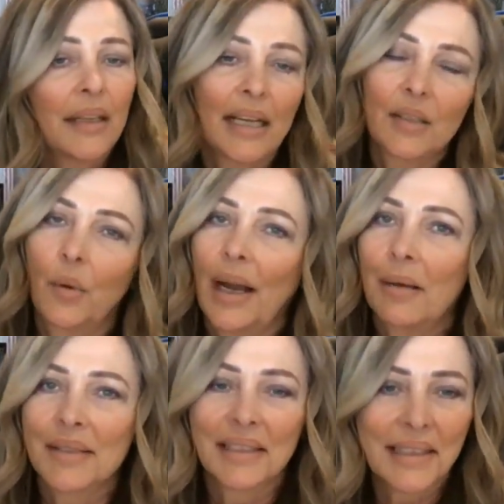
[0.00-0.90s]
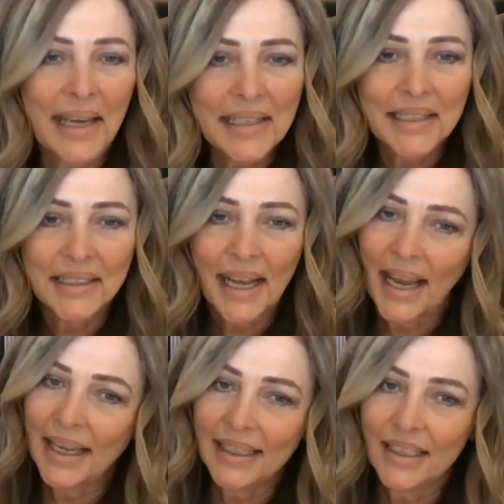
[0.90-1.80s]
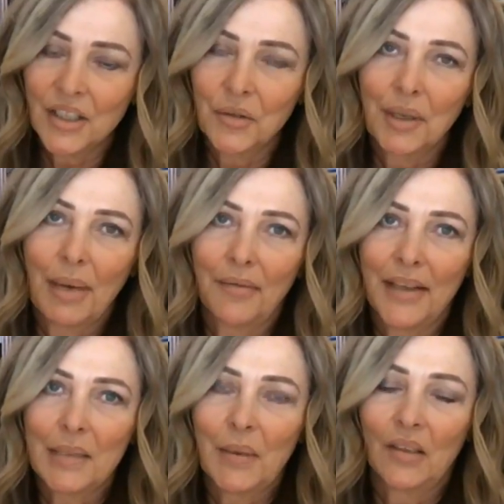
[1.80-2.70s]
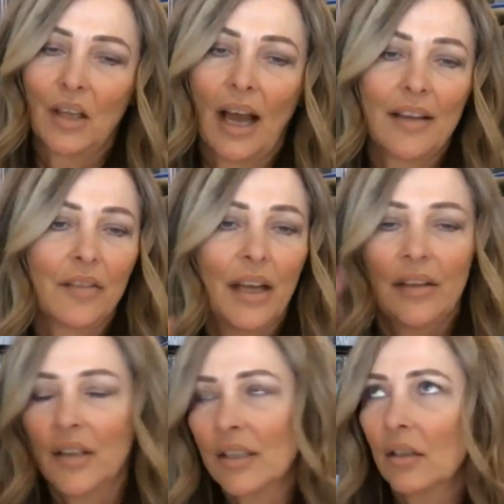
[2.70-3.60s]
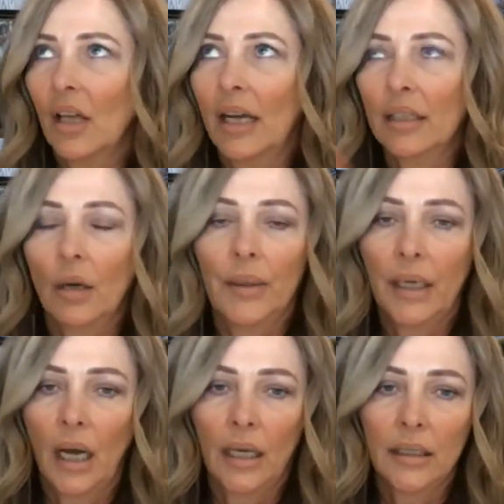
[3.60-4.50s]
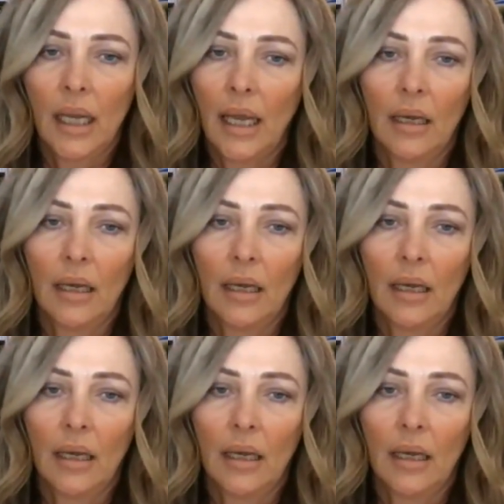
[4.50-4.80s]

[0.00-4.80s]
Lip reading: That's why I was late today in doing my Facebook Live. There's a lot going on.